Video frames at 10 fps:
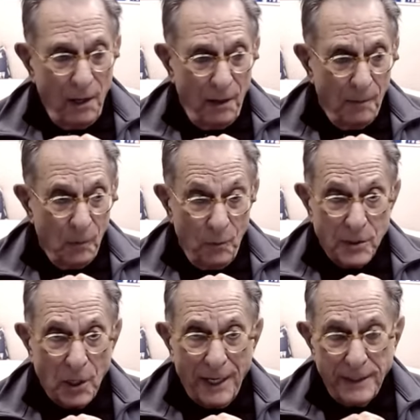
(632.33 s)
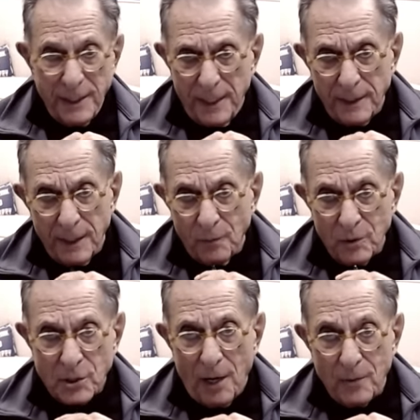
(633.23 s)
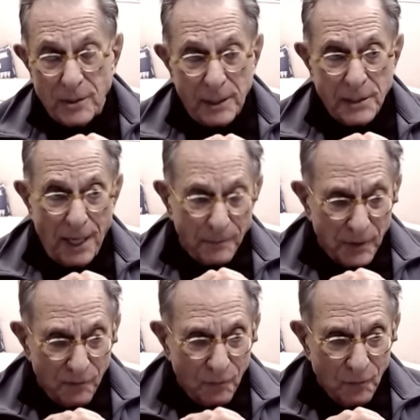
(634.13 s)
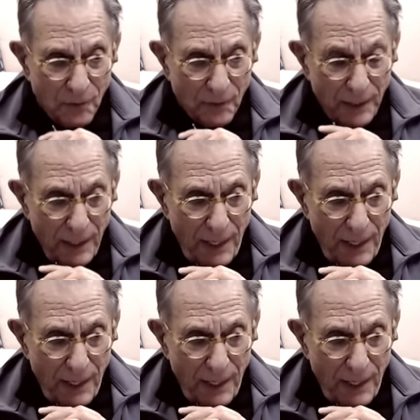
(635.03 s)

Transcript: um, which I did and which I was accepted for.